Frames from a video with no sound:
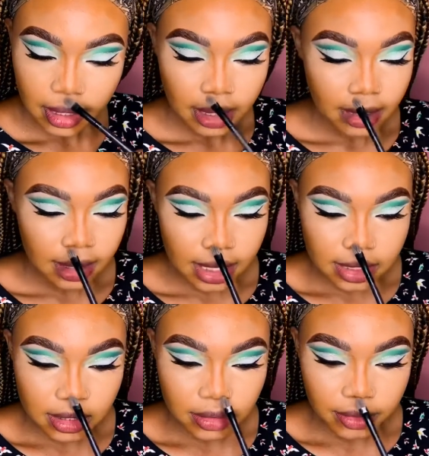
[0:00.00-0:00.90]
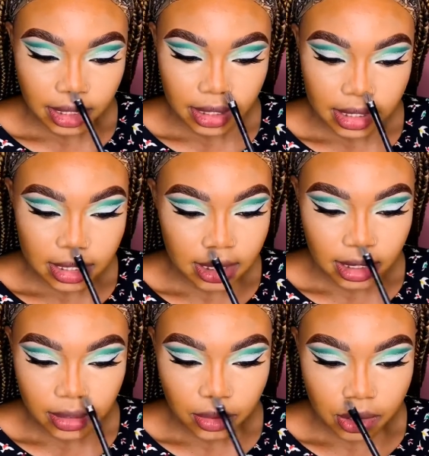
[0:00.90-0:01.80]
That's a realistic
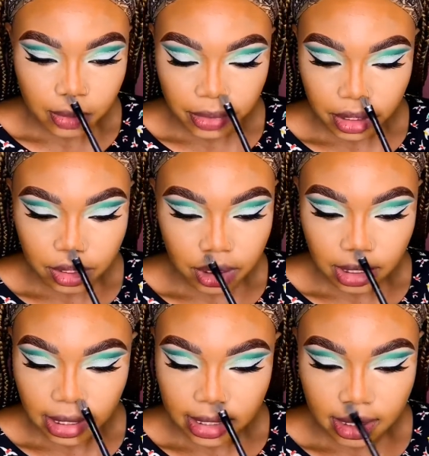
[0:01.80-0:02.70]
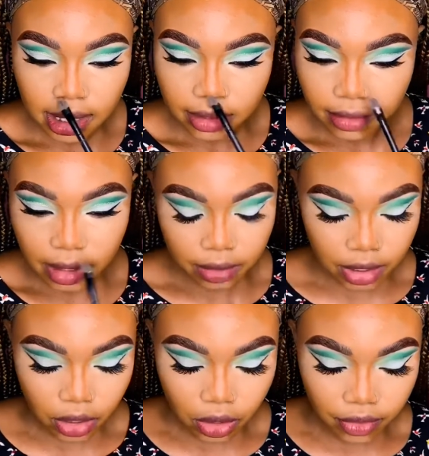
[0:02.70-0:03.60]
nose bridge, and I like to kind of round
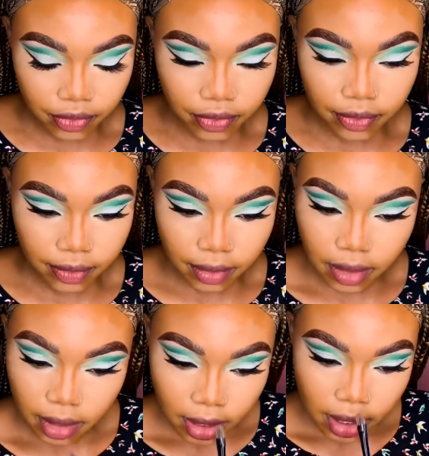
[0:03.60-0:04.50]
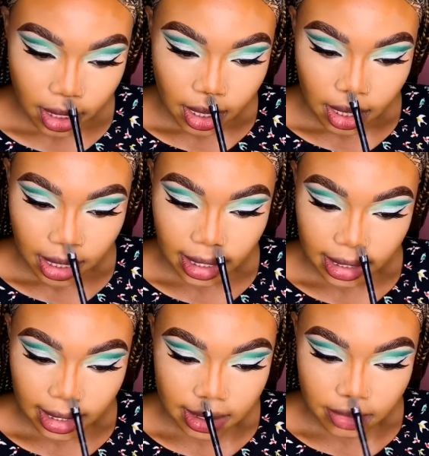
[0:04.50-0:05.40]
it off. I kind of
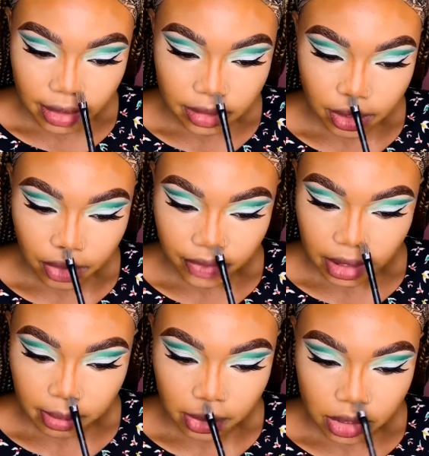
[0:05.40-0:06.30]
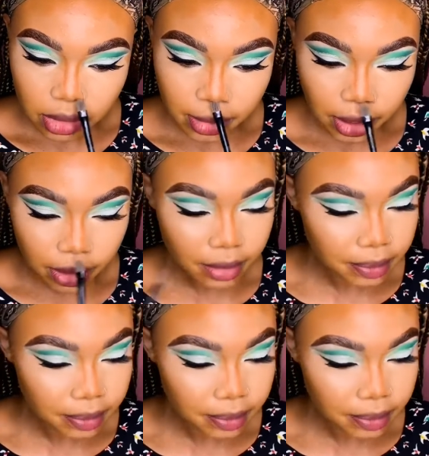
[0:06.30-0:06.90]
like to round it off at the bottom here.